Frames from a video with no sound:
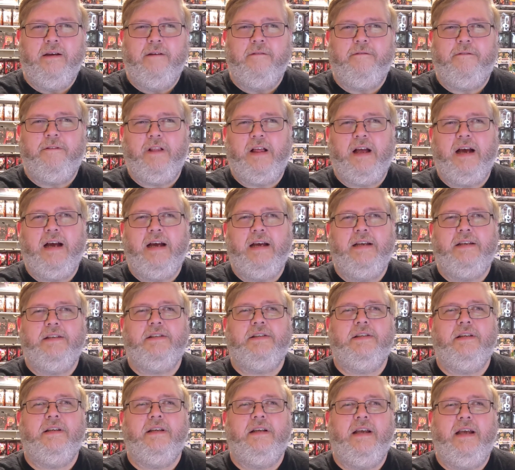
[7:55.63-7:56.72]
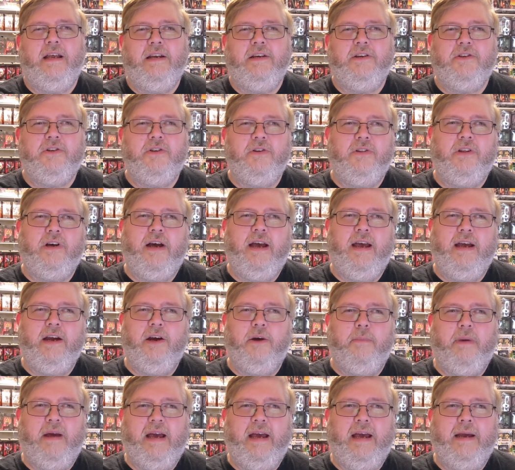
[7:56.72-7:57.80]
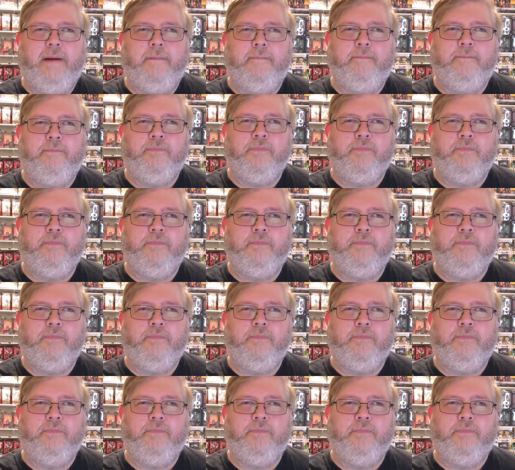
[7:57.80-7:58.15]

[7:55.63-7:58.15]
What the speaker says: flies into the hangar bay.